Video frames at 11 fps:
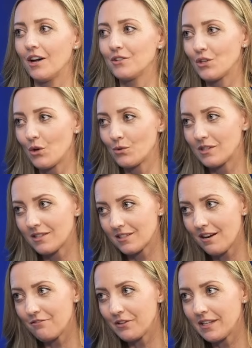So
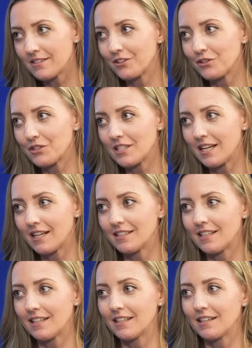discovery is
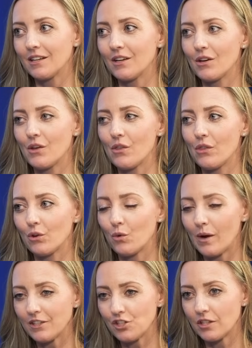understanding the
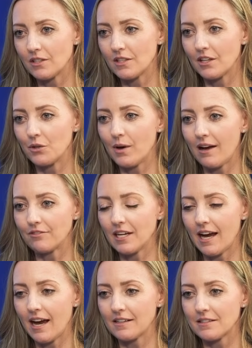questions that you have
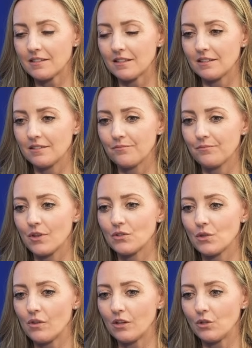to ask
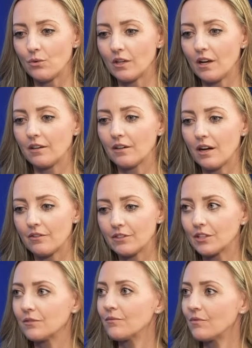so that you can
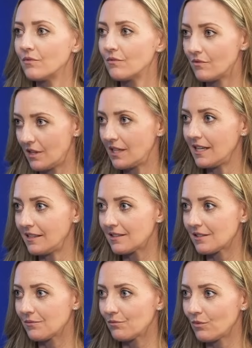uncover the
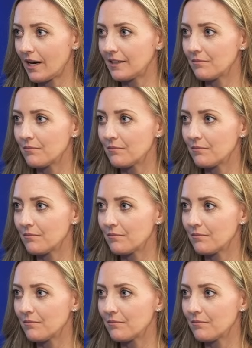needs, right?